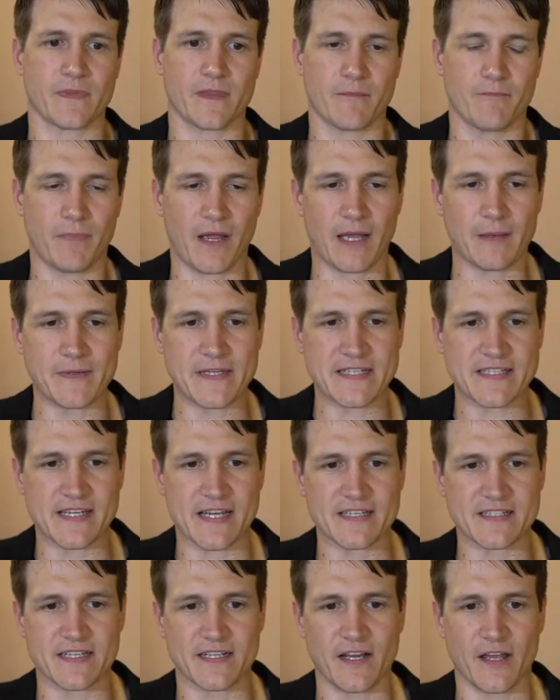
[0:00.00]
Bobby
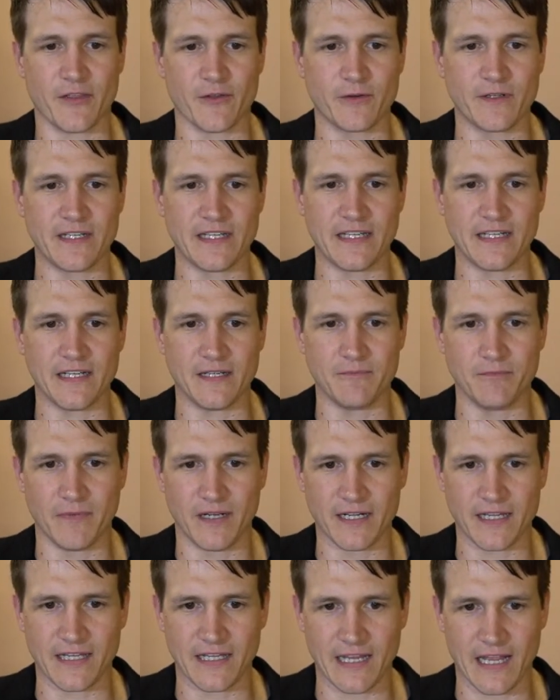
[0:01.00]
says another needed
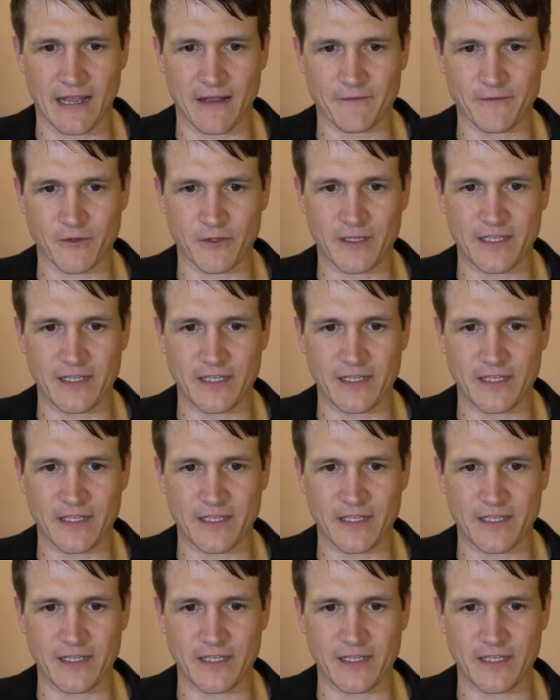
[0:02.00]
money after